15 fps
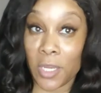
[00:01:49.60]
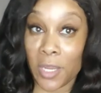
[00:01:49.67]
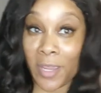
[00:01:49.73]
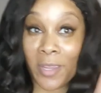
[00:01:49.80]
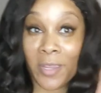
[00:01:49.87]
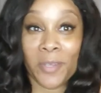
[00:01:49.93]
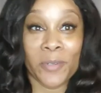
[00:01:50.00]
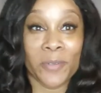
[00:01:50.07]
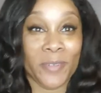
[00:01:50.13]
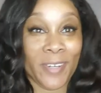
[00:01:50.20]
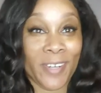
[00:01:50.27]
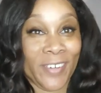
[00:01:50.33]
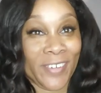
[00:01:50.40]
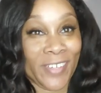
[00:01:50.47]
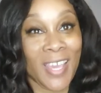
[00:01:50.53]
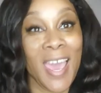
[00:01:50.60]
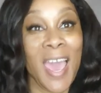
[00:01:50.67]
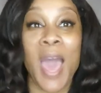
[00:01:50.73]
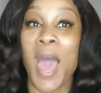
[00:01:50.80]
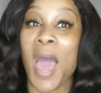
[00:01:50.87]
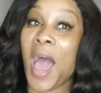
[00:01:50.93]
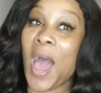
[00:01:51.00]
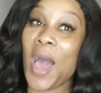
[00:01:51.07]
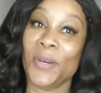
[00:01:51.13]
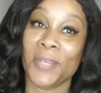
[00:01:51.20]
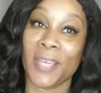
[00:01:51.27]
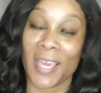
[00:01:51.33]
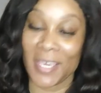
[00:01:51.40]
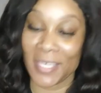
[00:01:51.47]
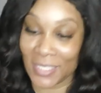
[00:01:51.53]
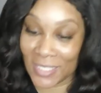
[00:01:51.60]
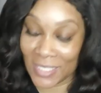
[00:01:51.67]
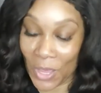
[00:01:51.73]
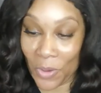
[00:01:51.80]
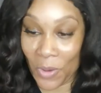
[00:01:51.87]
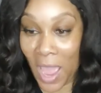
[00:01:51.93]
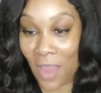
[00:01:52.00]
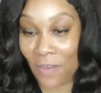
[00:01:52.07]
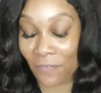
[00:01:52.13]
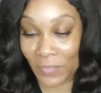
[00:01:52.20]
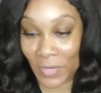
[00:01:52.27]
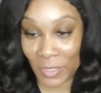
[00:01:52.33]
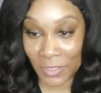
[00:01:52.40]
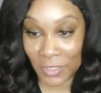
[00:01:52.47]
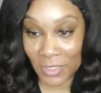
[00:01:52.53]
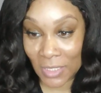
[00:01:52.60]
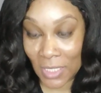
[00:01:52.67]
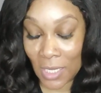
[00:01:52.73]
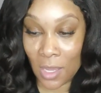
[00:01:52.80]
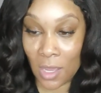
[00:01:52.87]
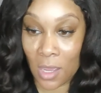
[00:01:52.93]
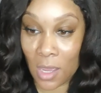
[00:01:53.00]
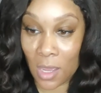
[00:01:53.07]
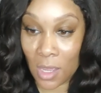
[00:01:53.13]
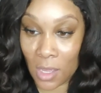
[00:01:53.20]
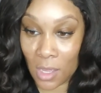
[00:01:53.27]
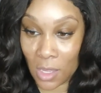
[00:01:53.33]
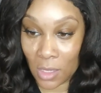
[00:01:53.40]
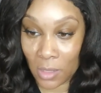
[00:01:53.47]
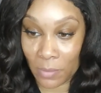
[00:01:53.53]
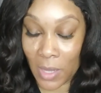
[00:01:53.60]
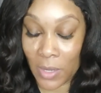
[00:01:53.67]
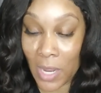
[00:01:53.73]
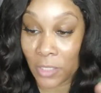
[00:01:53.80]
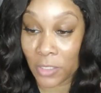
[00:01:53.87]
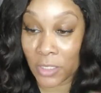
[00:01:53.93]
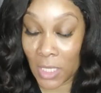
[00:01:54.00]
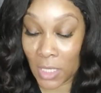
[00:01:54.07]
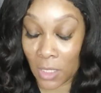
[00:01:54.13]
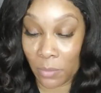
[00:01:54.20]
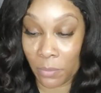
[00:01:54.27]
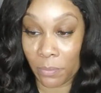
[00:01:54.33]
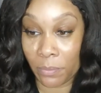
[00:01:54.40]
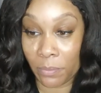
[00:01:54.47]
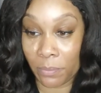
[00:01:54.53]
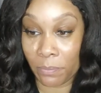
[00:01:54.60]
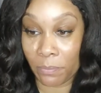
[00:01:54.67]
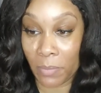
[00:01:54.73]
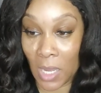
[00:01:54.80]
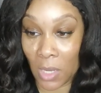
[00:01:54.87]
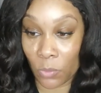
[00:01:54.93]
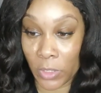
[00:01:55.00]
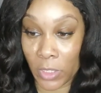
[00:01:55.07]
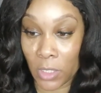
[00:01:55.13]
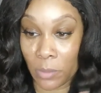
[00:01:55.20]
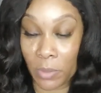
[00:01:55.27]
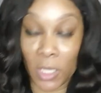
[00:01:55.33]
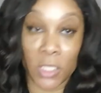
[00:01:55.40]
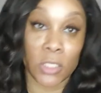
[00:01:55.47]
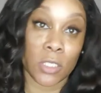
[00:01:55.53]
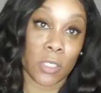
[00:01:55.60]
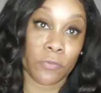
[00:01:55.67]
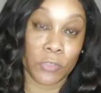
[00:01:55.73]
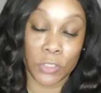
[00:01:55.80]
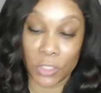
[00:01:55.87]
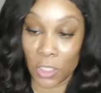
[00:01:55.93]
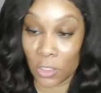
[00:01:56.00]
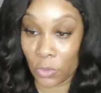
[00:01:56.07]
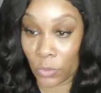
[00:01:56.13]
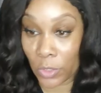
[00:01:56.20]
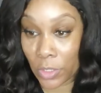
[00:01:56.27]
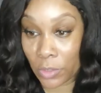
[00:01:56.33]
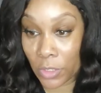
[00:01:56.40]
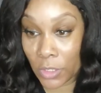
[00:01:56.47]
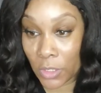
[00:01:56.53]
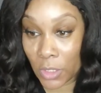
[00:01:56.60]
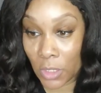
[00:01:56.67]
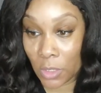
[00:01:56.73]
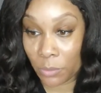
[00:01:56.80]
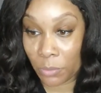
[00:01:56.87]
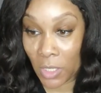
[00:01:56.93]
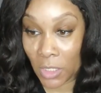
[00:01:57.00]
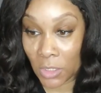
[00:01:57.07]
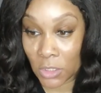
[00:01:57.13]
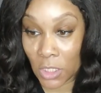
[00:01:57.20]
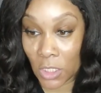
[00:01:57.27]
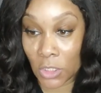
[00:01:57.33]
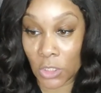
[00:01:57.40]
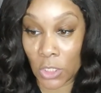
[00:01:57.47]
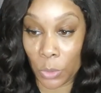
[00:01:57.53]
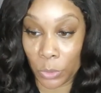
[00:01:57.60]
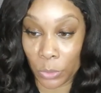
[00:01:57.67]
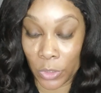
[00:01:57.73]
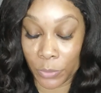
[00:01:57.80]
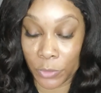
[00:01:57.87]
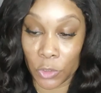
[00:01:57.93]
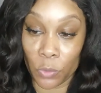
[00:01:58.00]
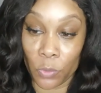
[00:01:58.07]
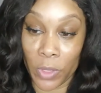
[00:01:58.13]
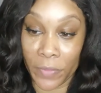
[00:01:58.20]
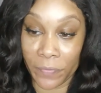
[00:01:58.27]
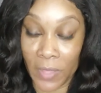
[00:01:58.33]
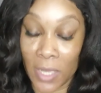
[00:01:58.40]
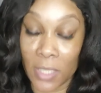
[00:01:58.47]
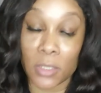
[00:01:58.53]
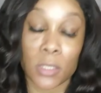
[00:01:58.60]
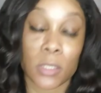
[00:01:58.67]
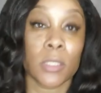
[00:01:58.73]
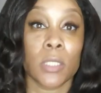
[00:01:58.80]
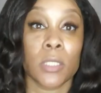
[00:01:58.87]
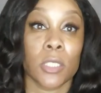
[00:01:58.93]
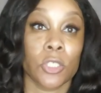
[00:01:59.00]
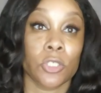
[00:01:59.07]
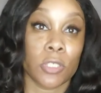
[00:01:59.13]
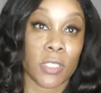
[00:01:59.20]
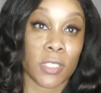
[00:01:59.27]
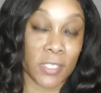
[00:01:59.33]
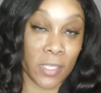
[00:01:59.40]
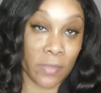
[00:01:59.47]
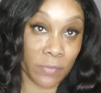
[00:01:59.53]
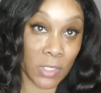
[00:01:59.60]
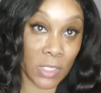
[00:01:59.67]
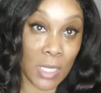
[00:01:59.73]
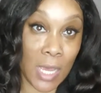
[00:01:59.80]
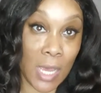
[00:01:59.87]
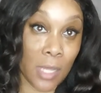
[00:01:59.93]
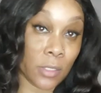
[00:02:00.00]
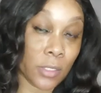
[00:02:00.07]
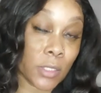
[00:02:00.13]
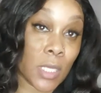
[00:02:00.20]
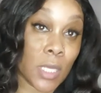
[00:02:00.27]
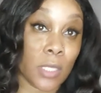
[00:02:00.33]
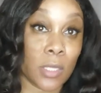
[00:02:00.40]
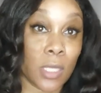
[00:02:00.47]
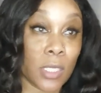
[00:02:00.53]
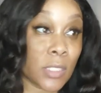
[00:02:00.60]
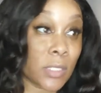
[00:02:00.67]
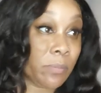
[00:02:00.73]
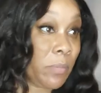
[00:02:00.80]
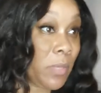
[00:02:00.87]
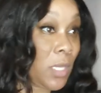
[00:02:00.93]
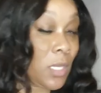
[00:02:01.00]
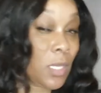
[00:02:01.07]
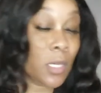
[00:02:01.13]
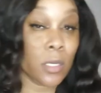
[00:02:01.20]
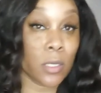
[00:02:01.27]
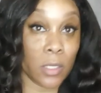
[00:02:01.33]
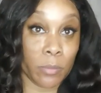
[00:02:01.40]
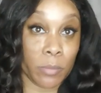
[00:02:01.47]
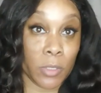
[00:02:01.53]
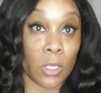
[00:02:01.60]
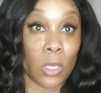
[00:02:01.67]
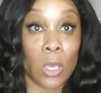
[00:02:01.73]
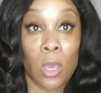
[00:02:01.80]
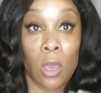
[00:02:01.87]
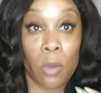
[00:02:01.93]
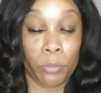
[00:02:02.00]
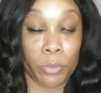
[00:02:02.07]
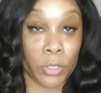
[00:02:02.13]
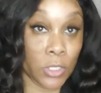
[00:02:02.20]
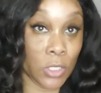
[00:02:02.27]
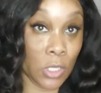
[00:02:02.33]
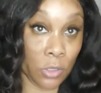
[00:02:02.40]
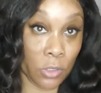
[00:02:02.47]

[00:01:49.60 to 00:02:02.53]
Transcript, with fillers: January. okay, so our first um, and our second bi-weekly paycheck for January, the paycheck totaled up to $1,670, and that's me and hubby putting